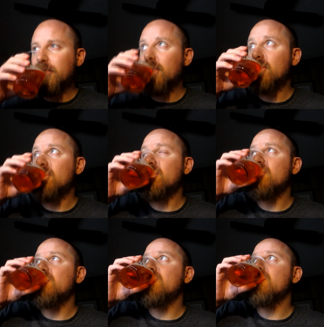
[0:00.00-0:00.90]

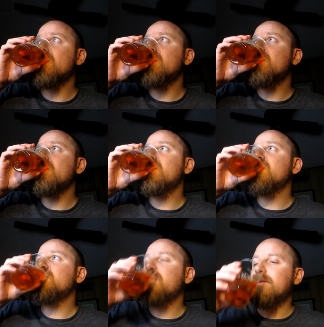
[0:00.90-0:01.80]

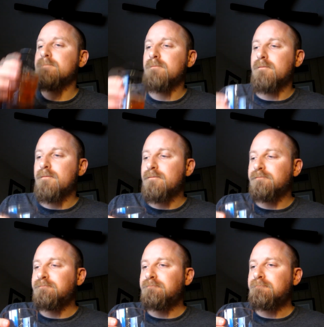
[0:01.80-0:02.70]

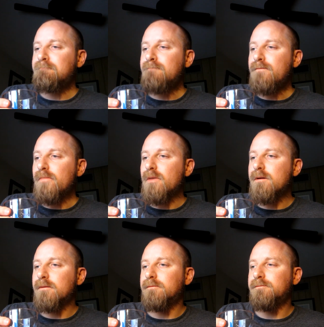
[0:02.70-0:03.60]

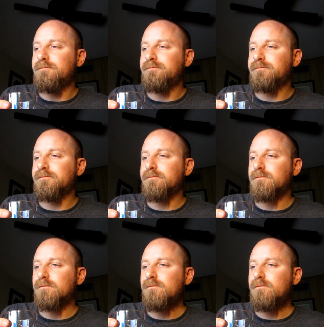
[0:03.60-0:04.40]
No one is speaking in this clip.